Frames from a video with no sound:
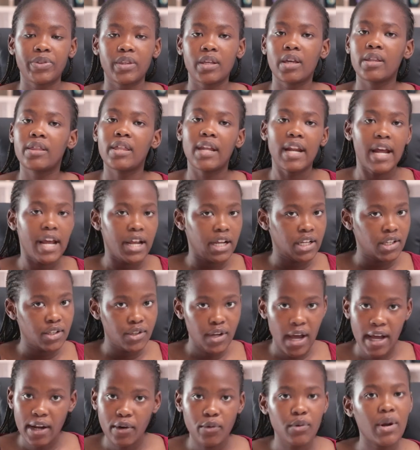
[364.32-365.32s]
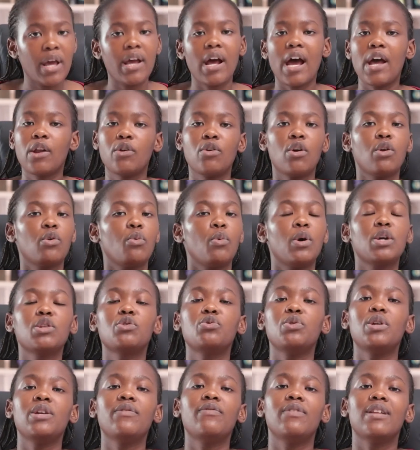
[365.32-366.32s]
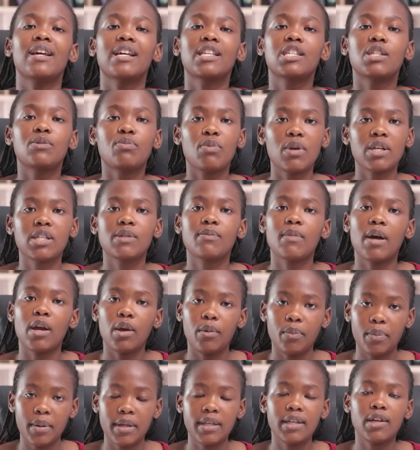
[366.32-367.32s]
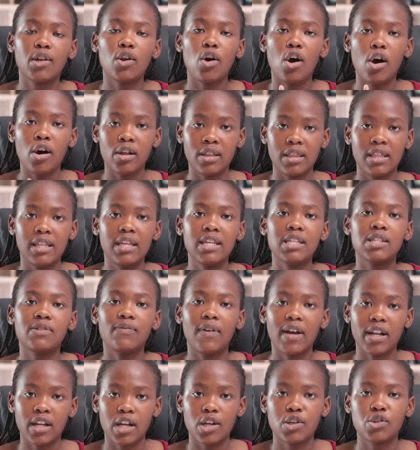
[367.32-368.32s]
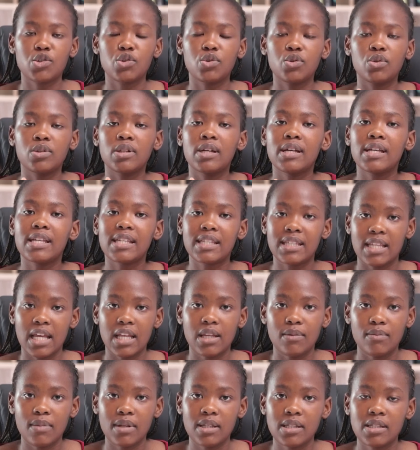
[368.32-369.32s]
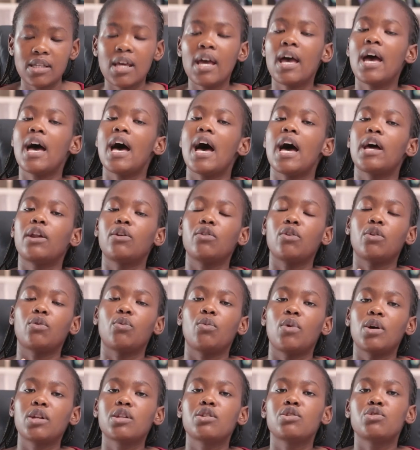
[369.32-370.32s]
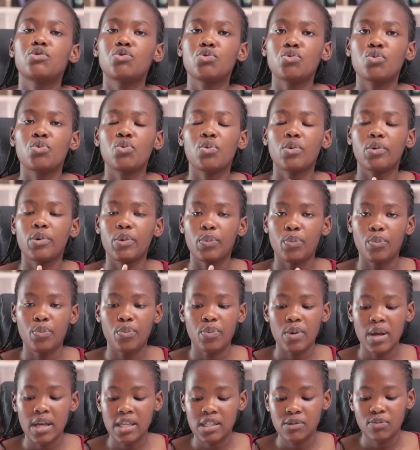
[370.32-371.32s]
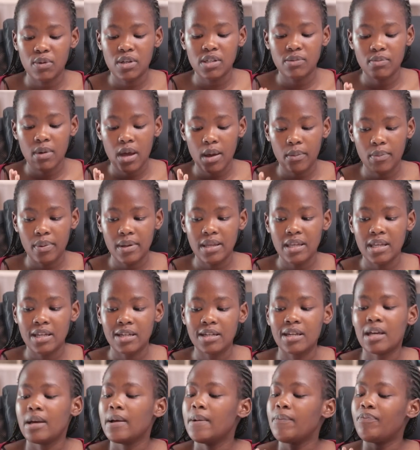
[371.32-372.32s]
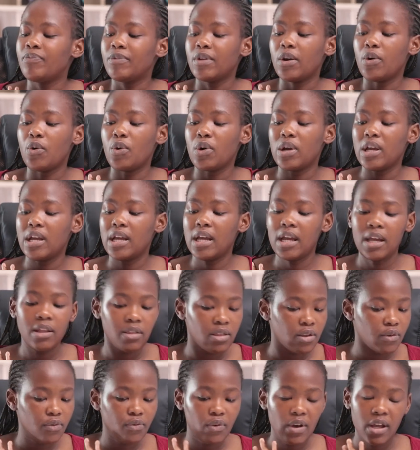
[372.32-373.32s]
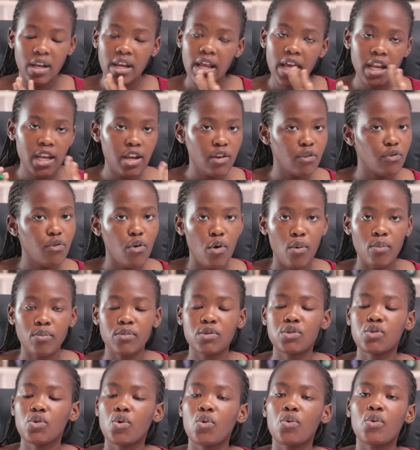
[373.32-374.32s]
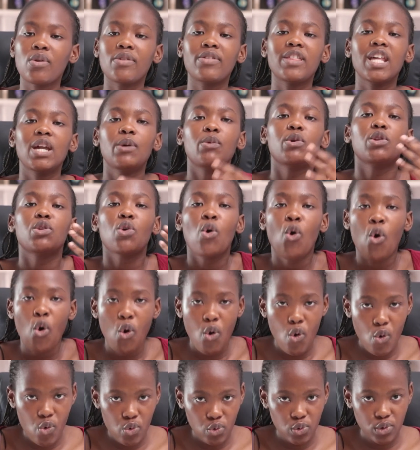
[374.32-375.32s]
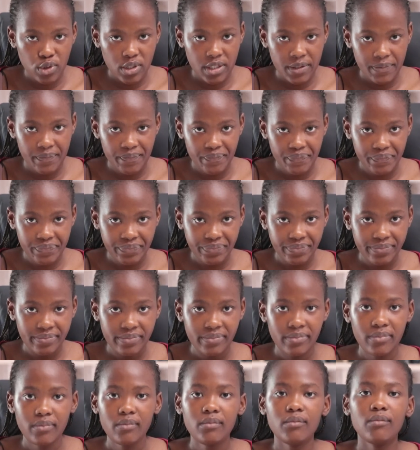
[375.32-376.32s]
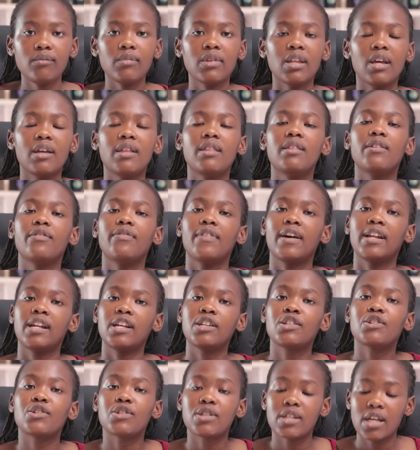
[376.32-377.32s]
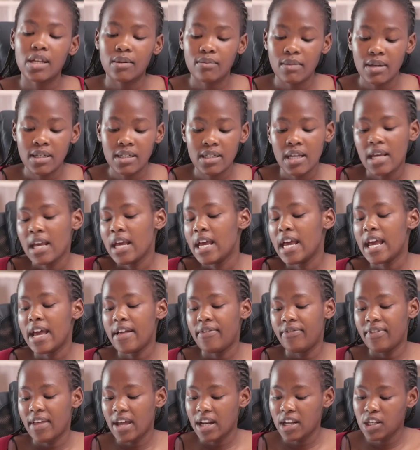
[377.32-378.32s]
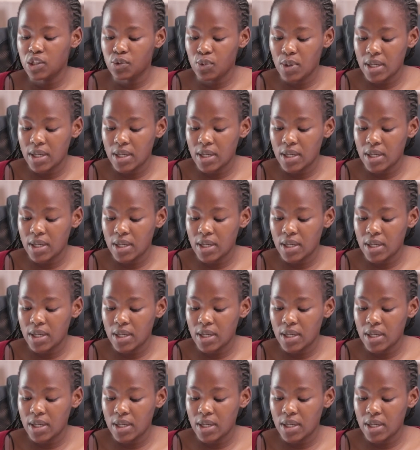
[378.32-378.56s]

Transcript: that I do not want to even express my opinion on these financial statements. I do not want to express my opinion in any form. So they withhold the financial statement, and that is